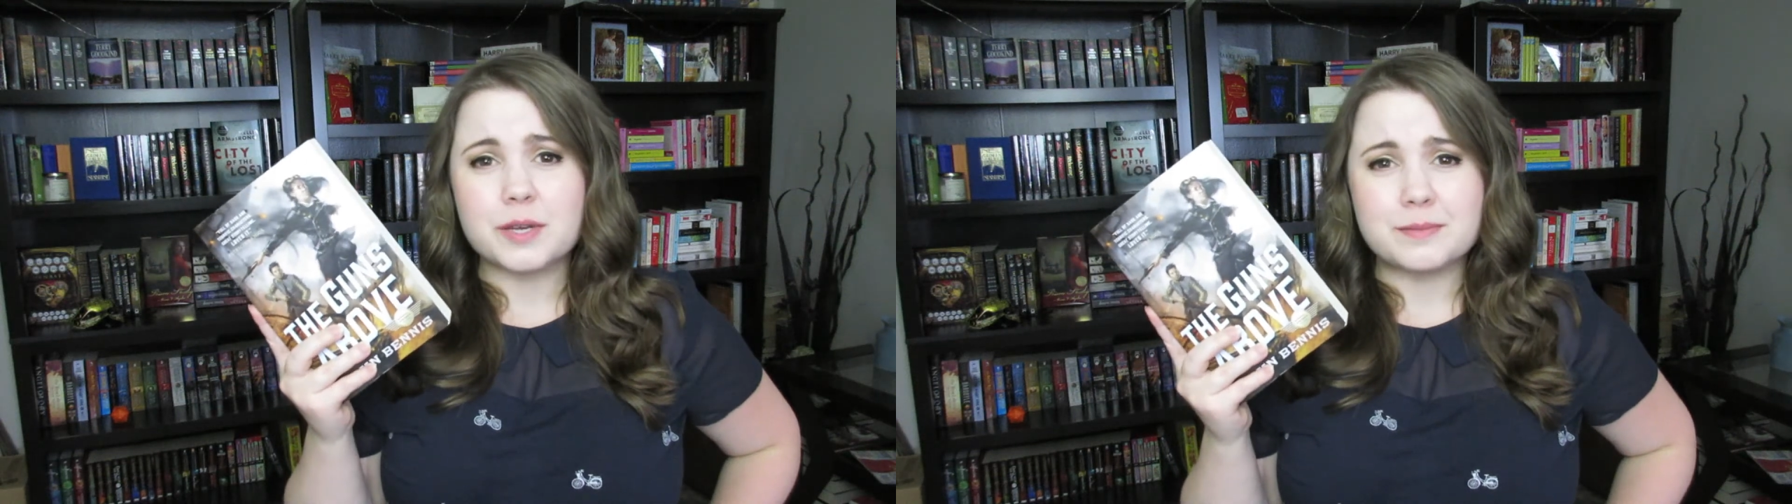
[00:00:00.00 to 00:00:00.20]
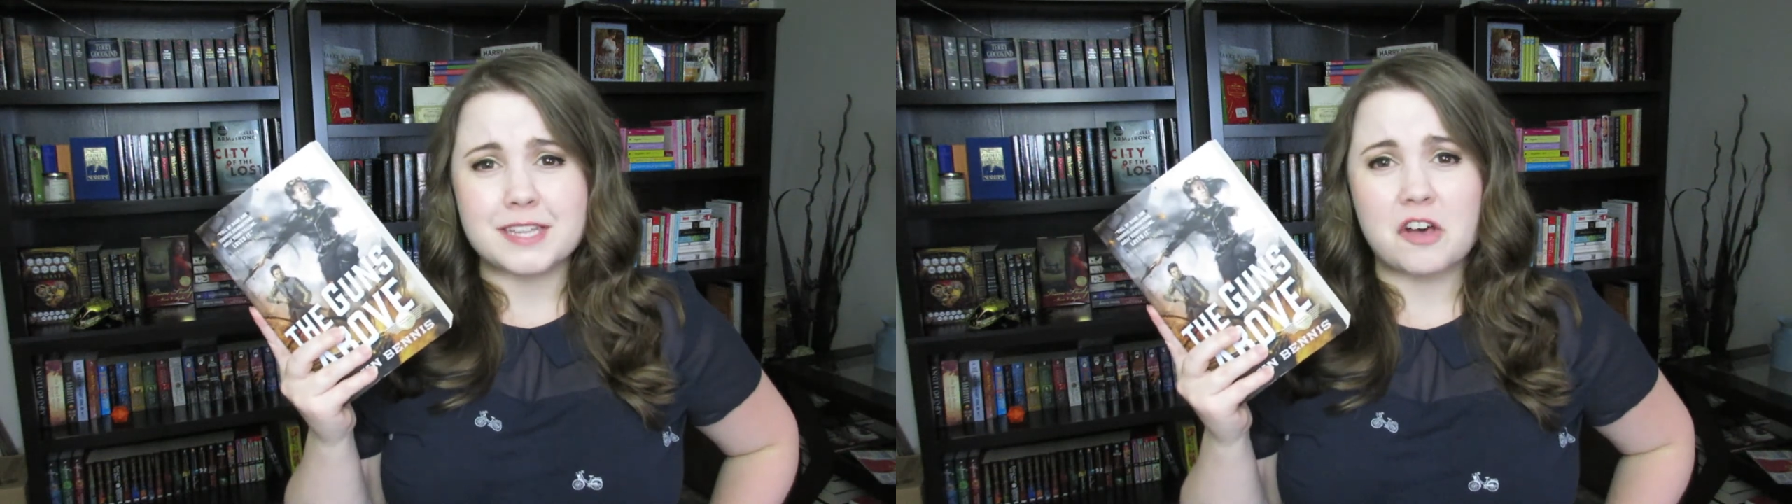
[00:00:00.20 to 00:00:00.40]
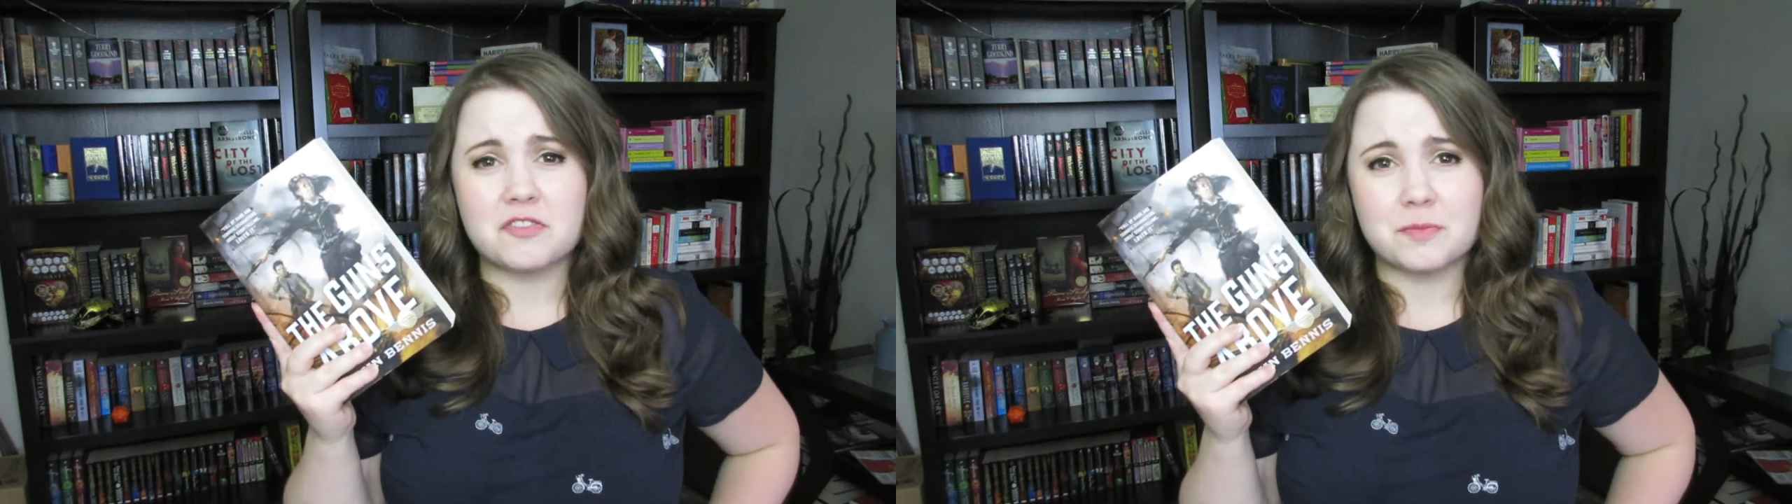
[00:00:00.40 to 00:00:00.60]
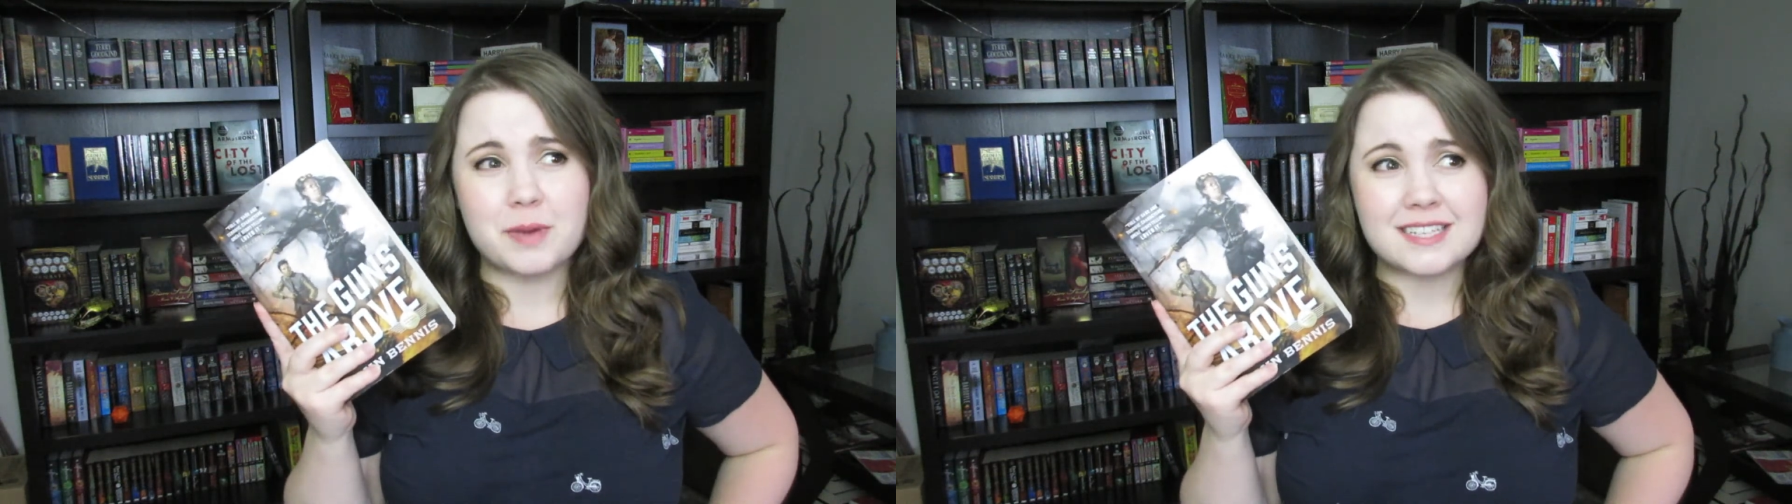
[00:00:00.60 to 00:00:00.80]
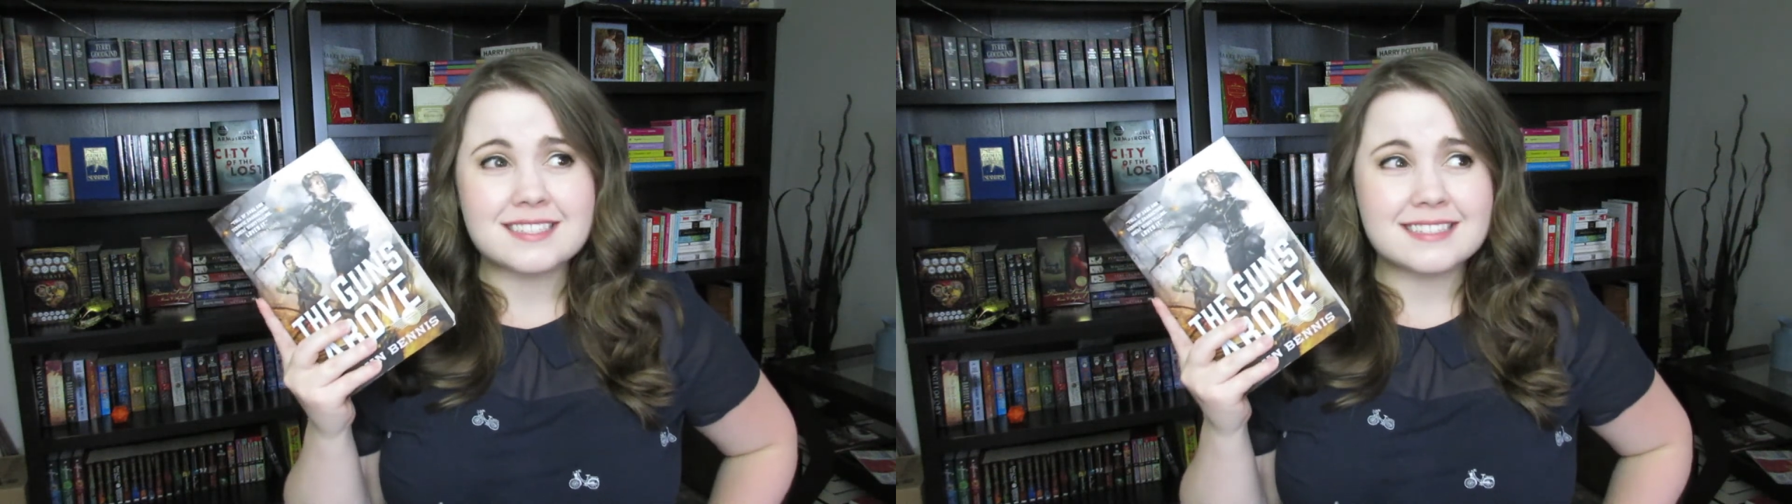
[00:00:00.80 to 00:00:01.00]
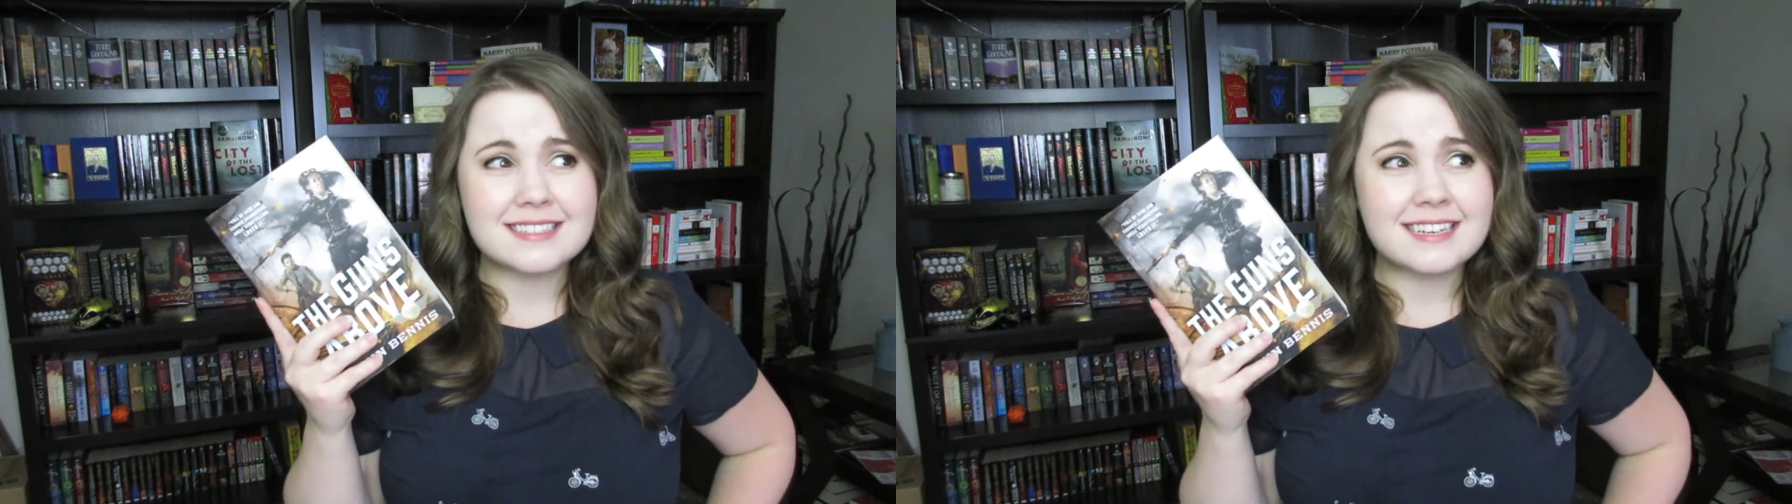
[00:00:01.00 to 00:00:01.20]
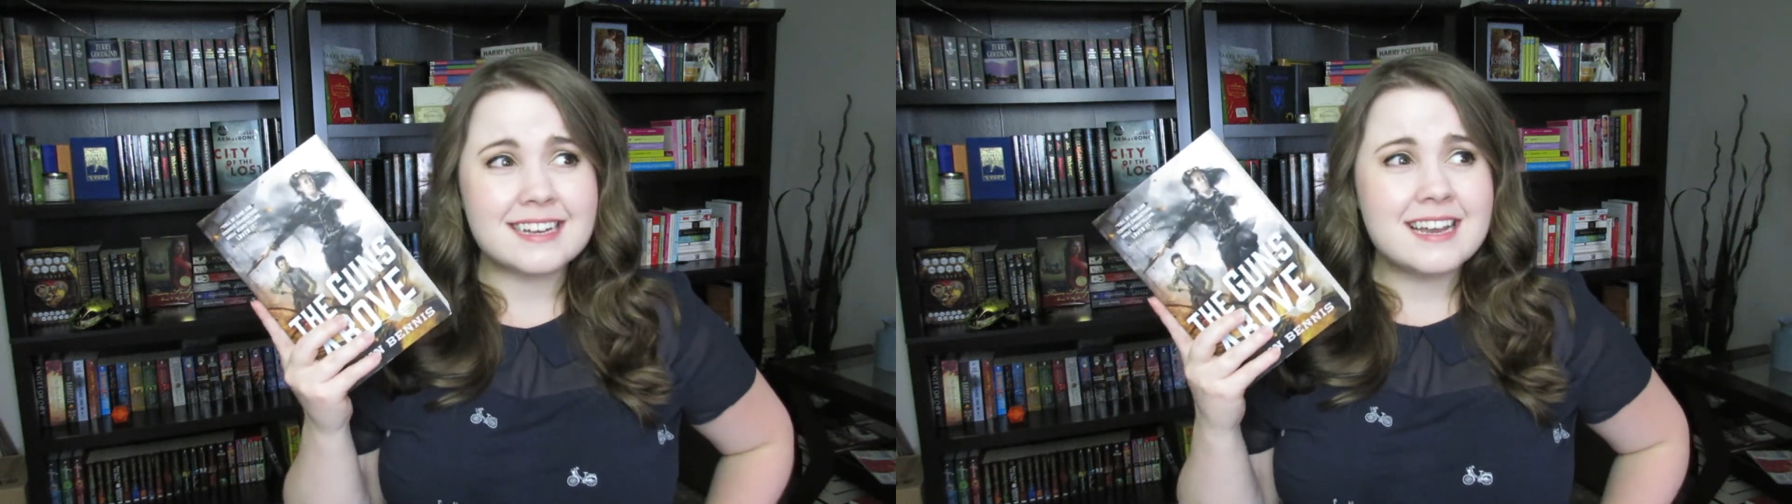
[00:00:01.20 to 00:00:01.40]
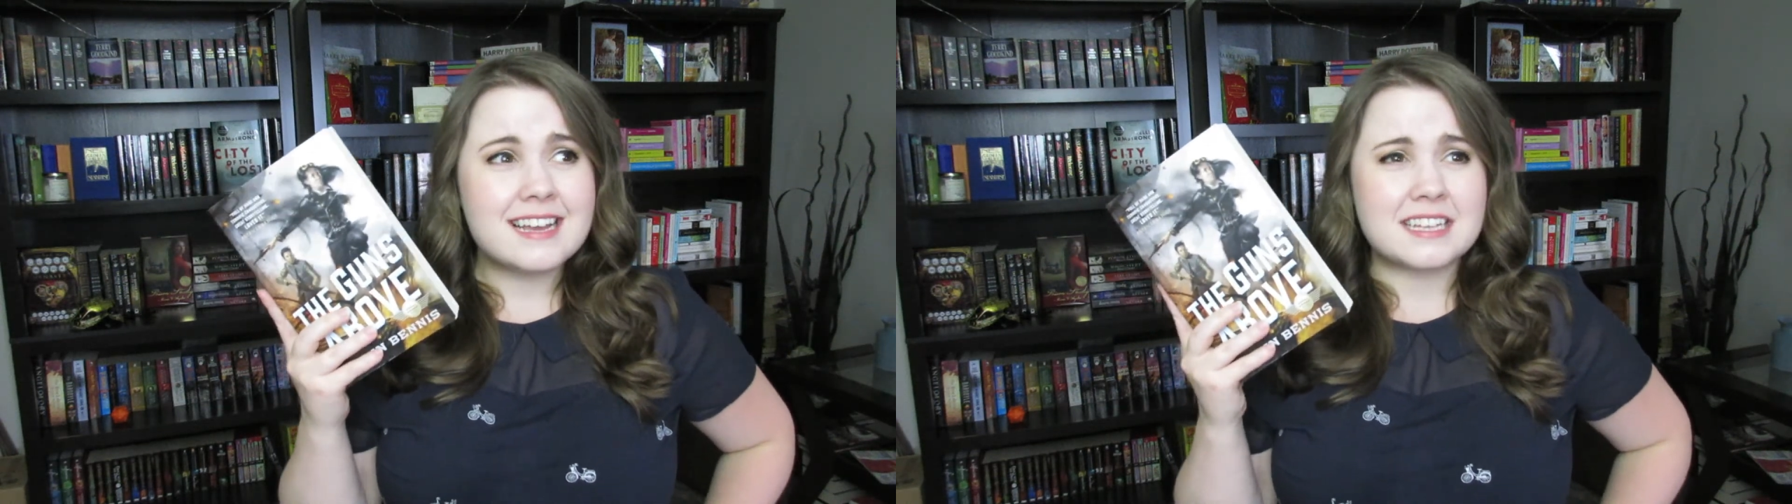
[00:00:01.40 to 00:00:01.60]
himself, basically.